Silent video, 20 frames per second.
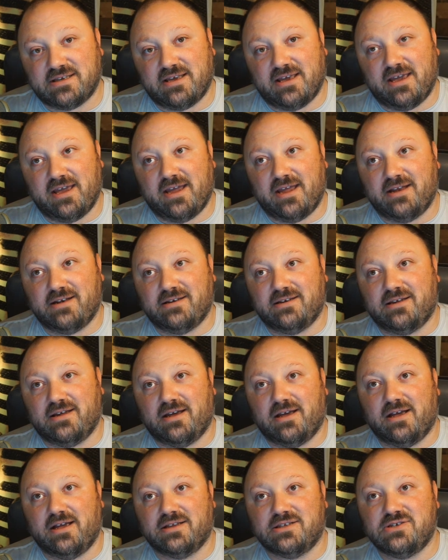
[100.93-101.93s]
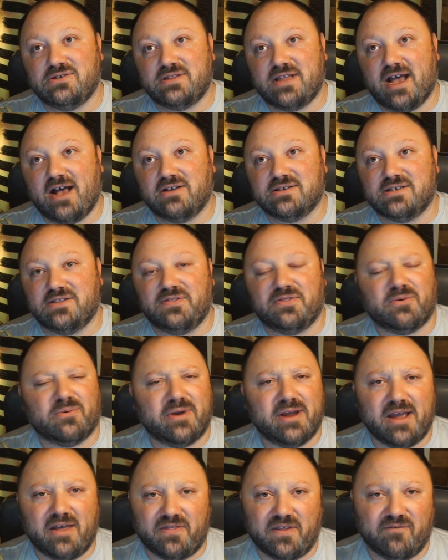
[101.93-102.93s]
And uh,
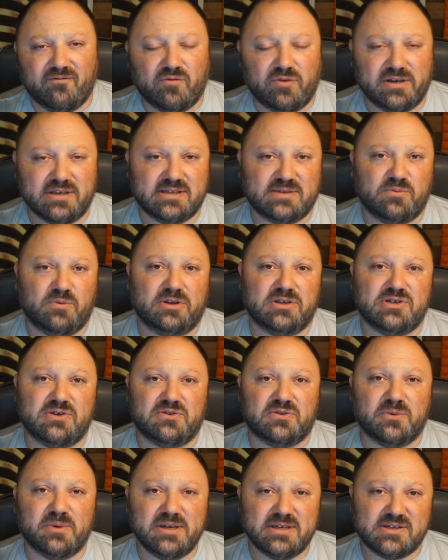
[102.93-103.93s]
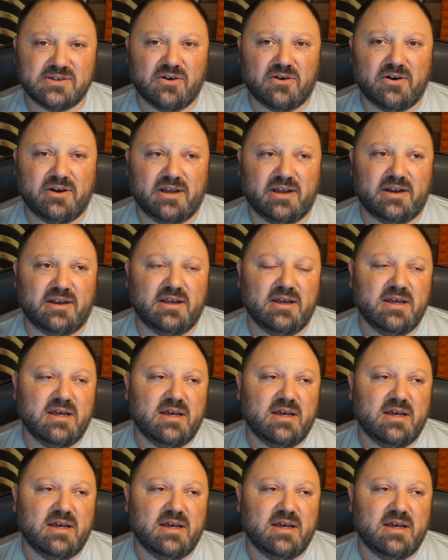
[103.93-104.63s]
2003, I think Voice123 started,